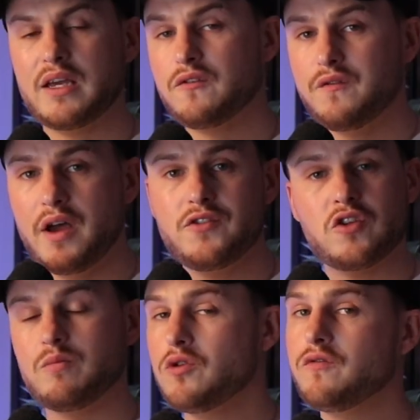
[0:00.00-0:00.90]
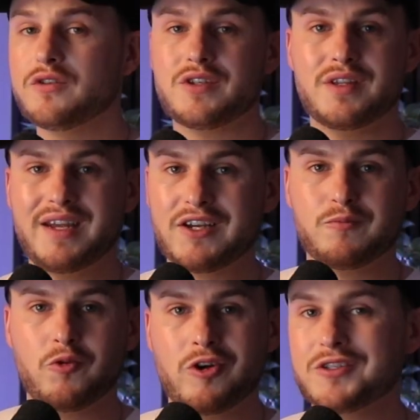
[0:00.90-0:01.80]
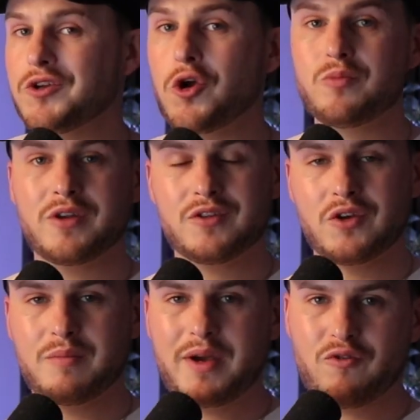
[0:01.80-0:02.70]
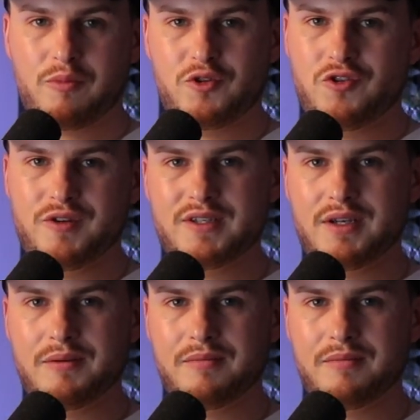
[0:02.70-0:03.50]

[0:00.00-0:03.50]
that's fine. Just move on to the next product and hope that it's got a better opportunity.